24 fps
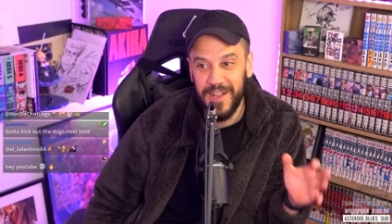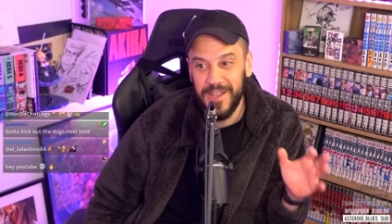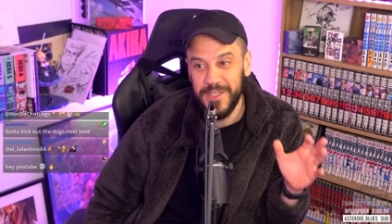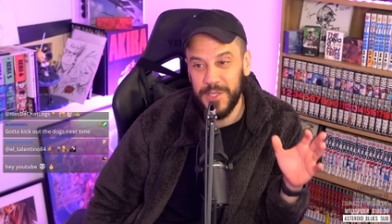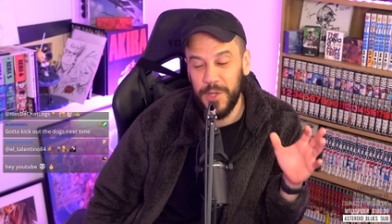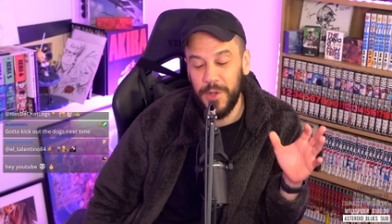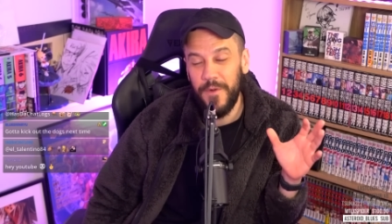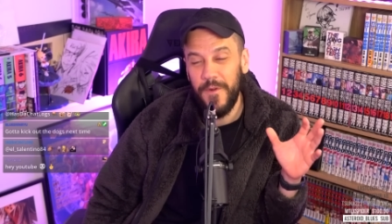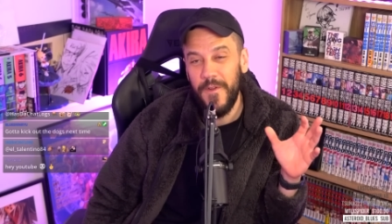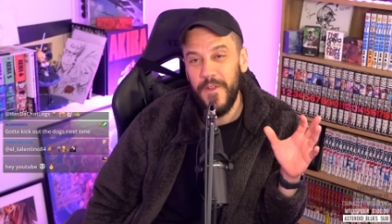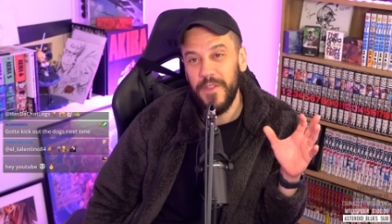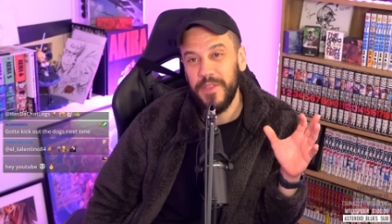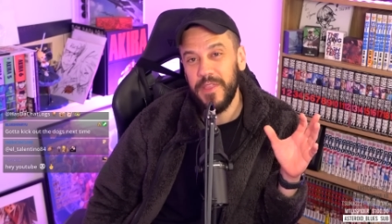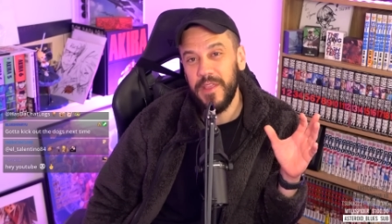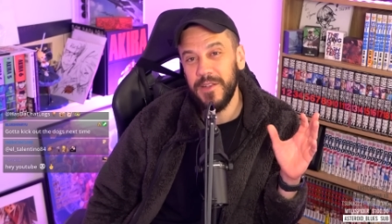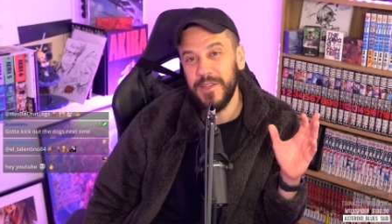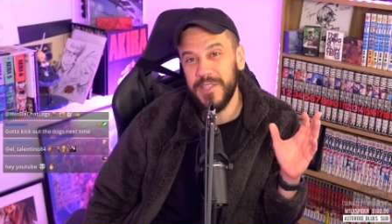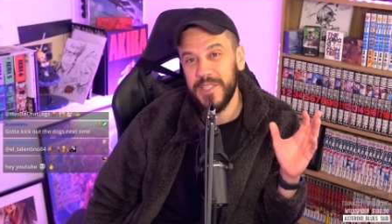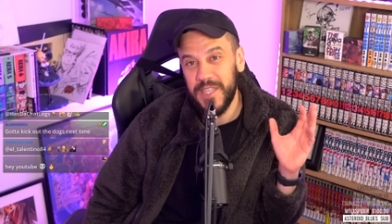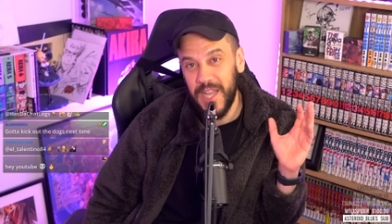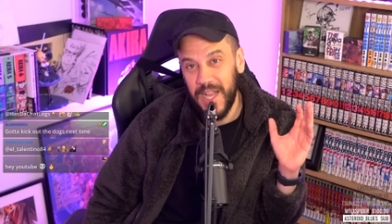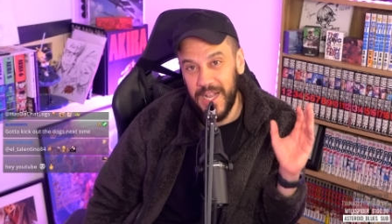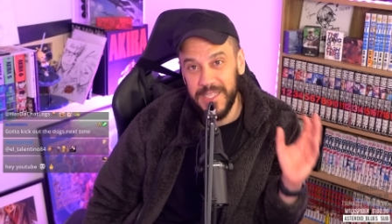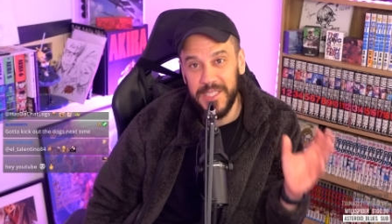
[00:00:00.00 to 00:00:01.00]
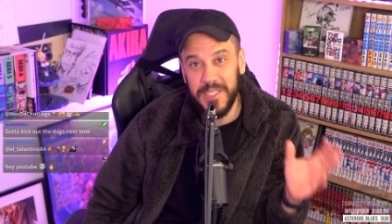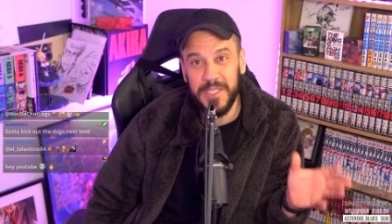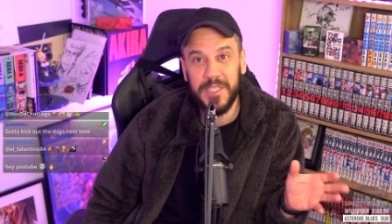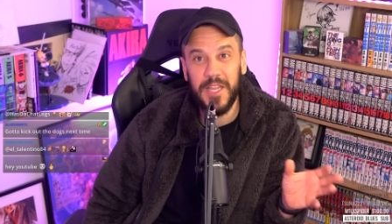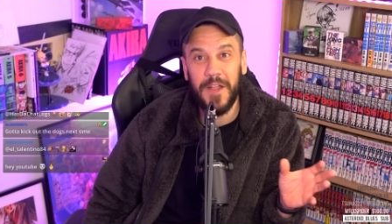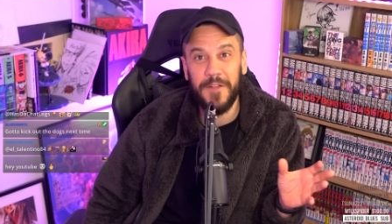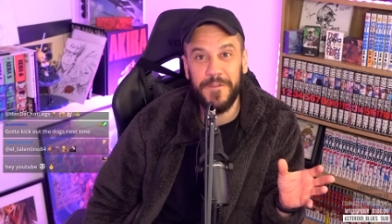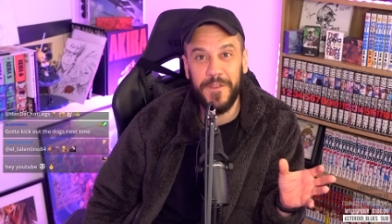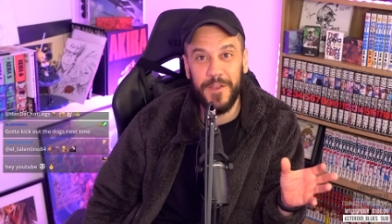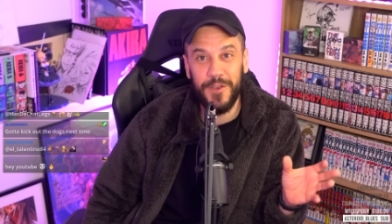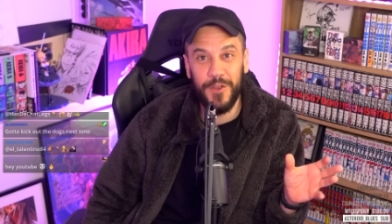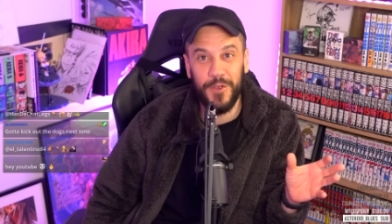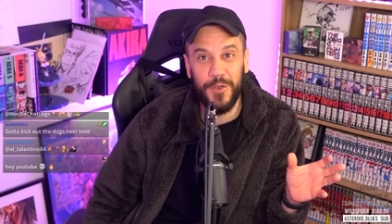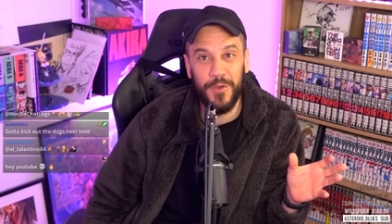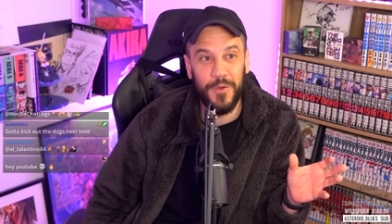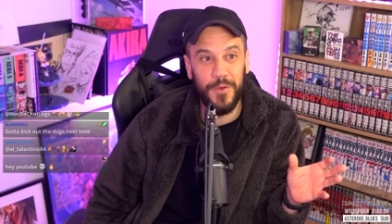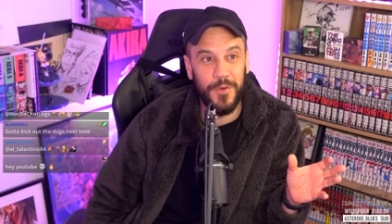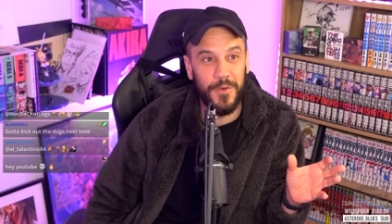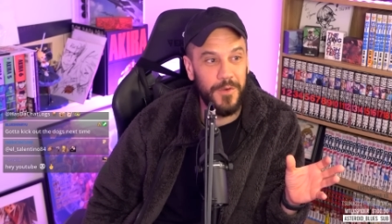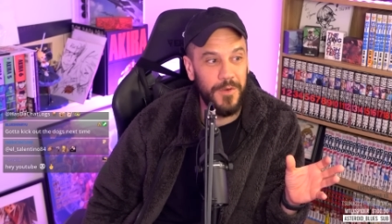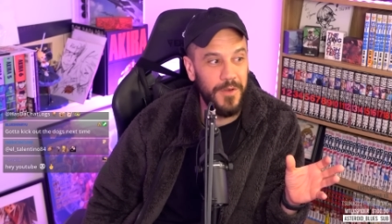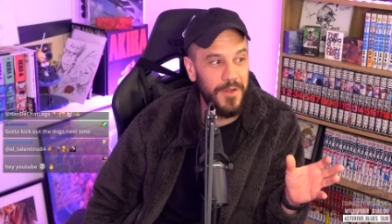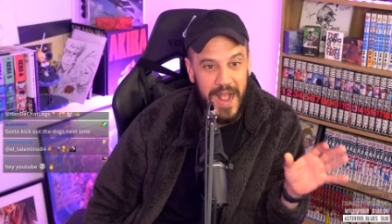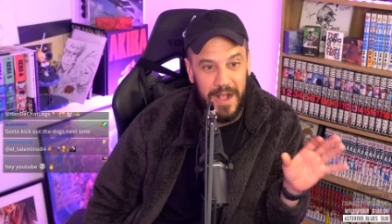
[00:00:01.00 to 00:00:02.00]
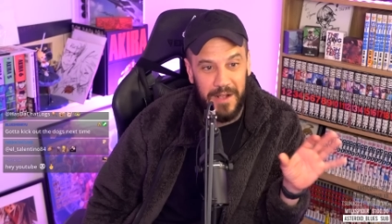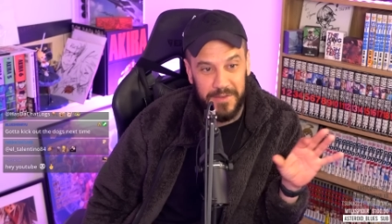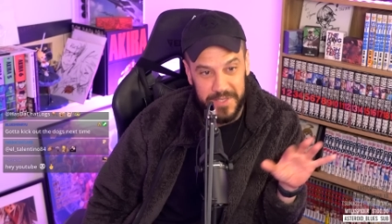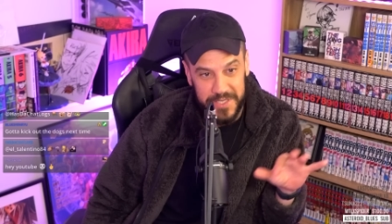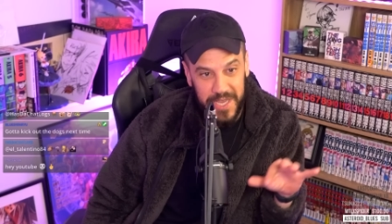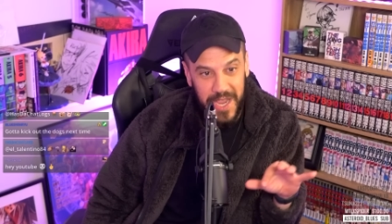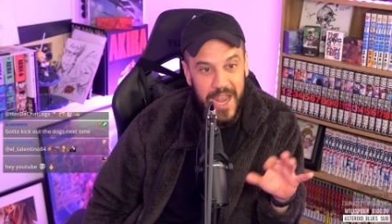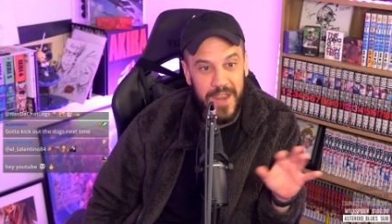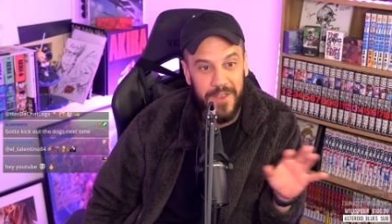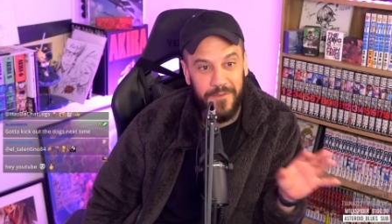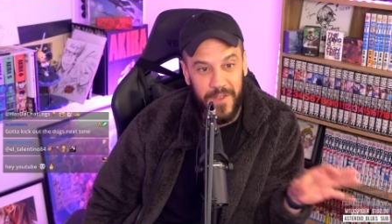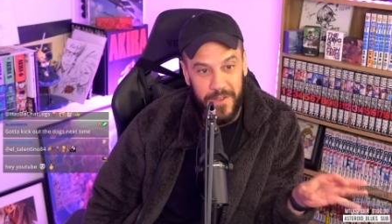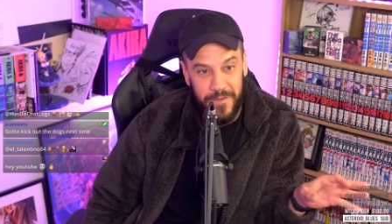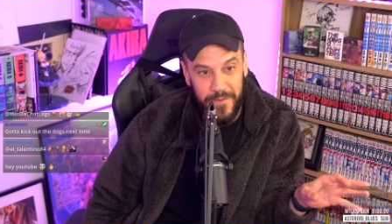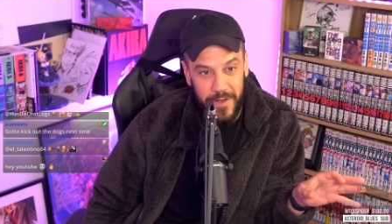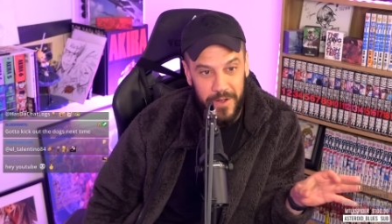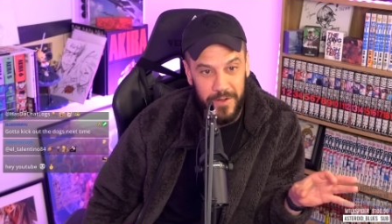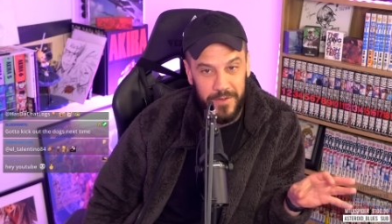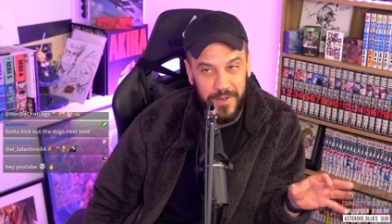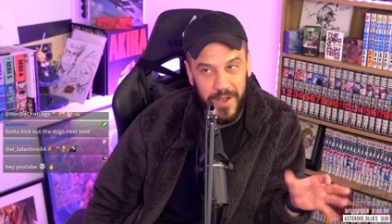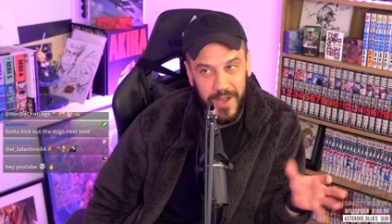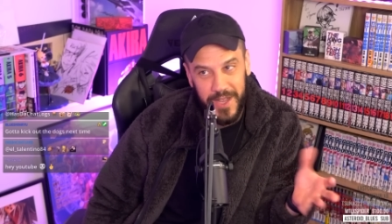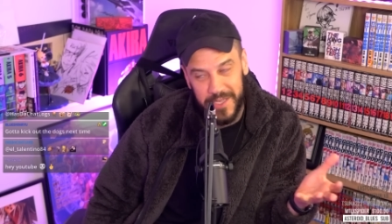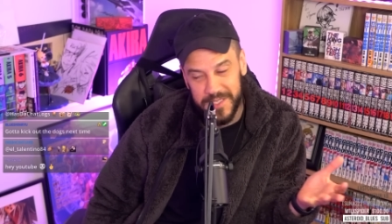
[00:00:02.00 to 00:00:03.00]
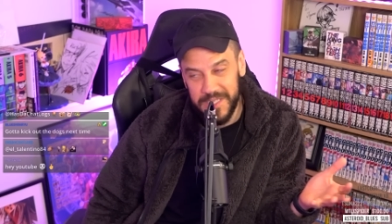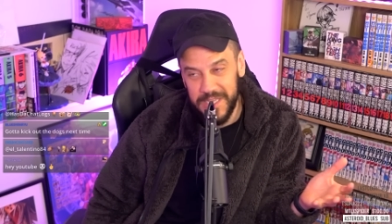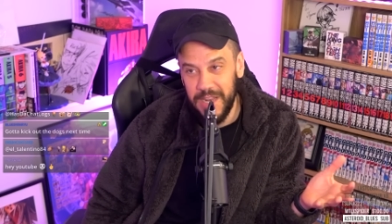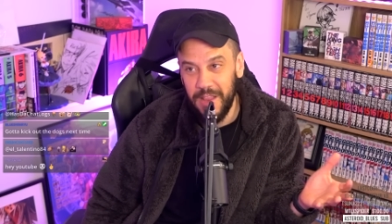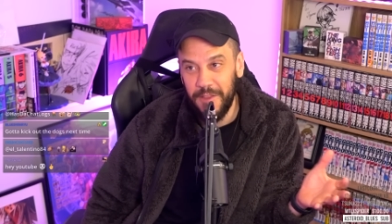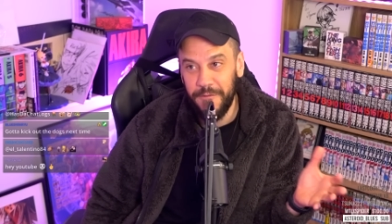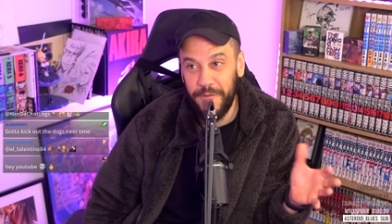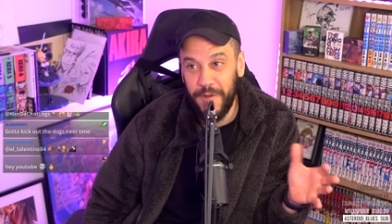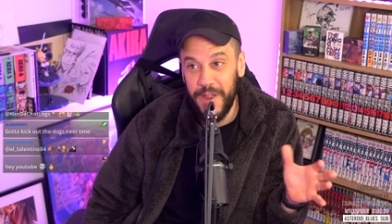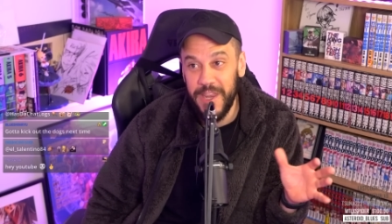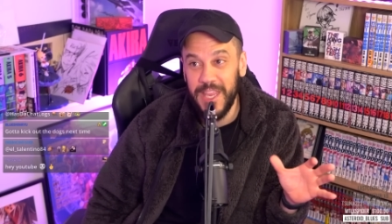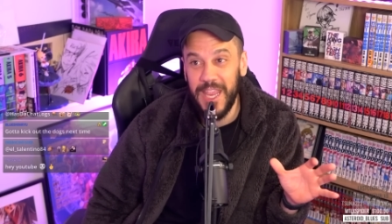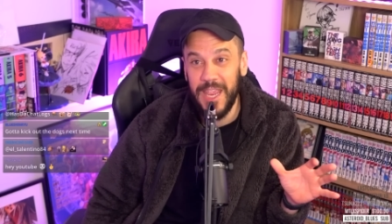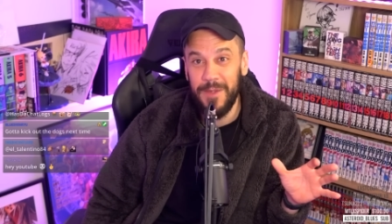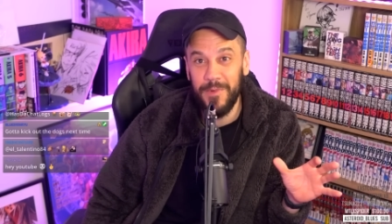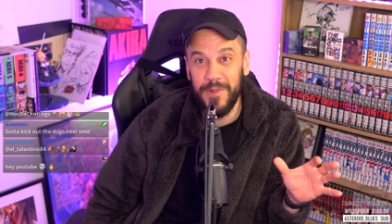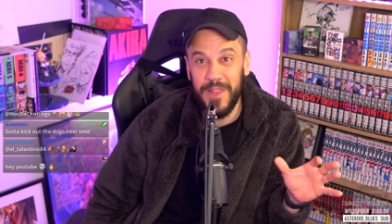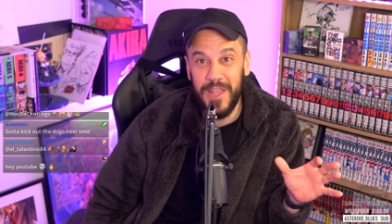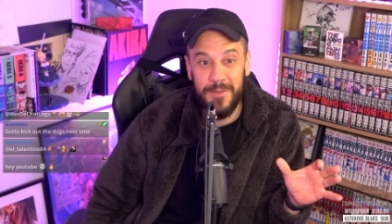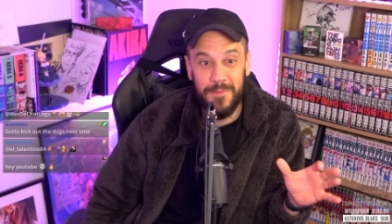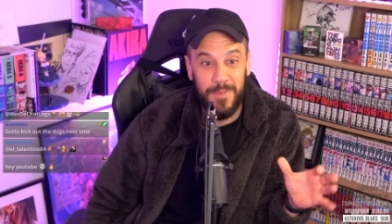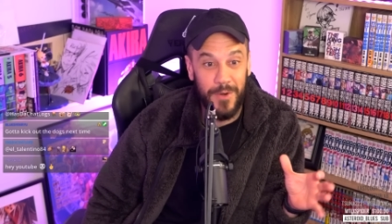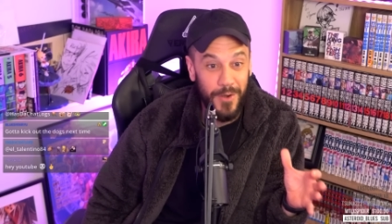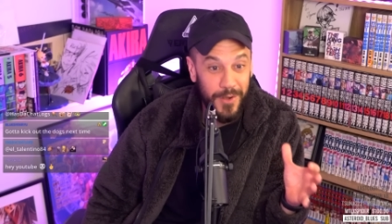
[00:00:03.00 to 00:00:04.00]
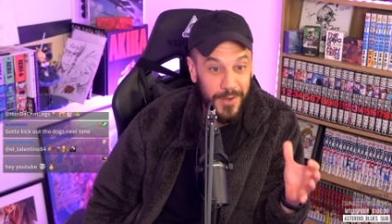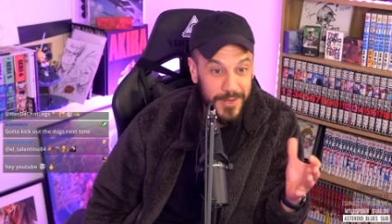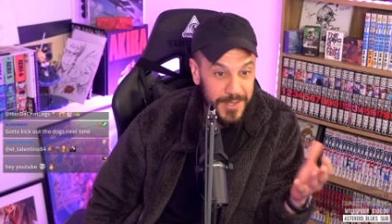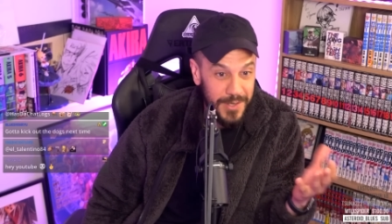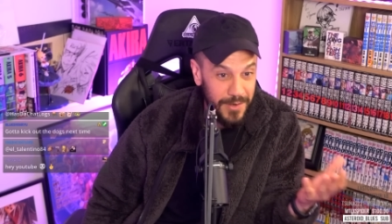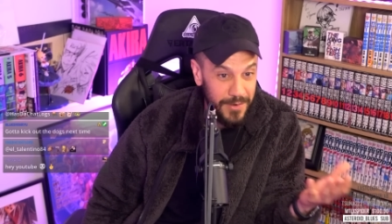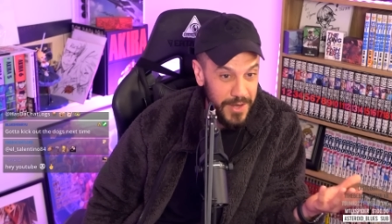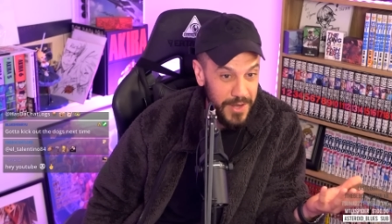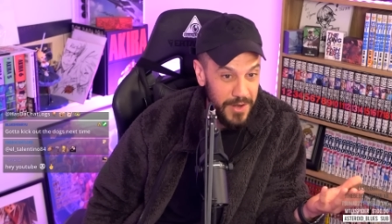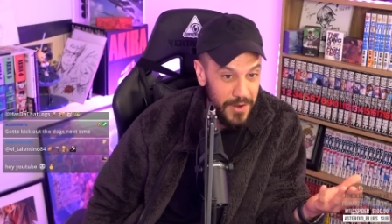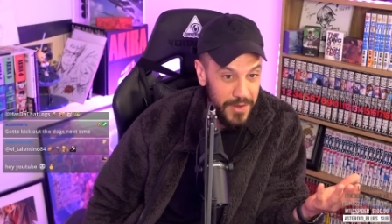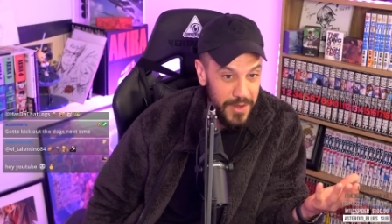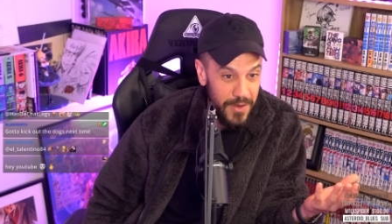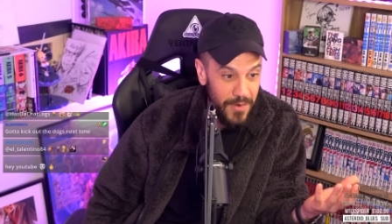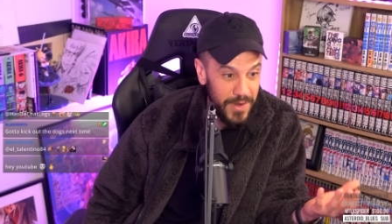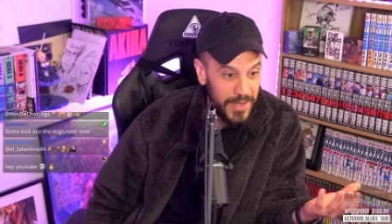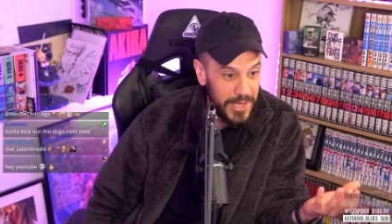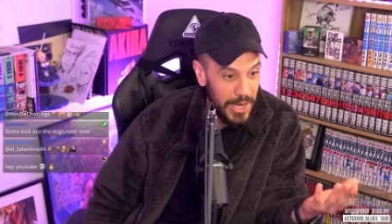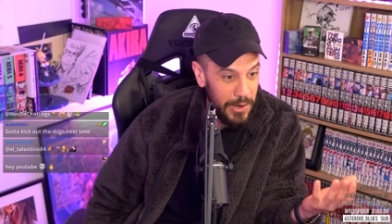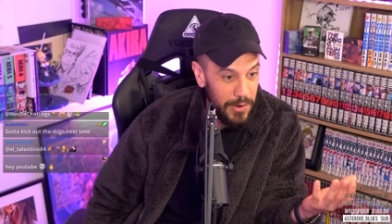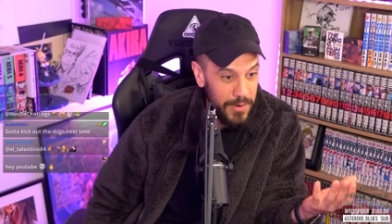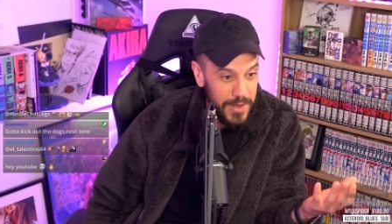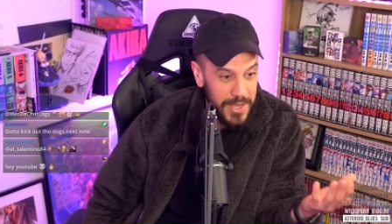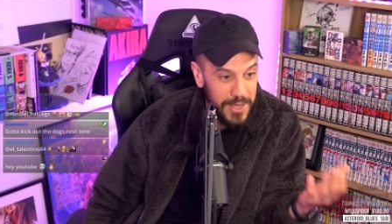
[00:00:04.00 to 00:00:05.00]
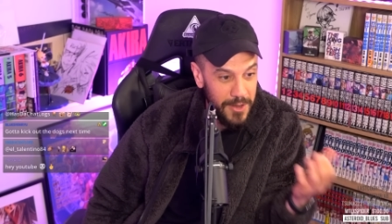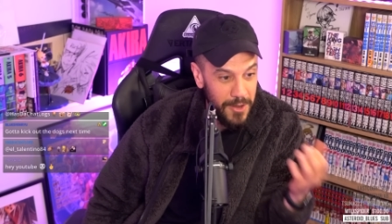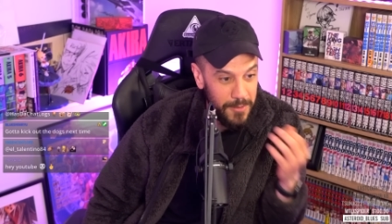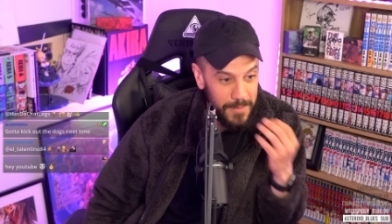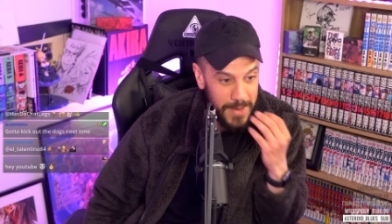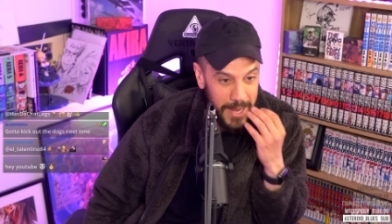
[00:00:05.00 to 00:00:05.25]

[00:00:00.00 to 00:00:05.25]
So there's tons of stuff to do outside of Evo. Like I said, it's fighting game related, but also, you know, you're in Tokyo,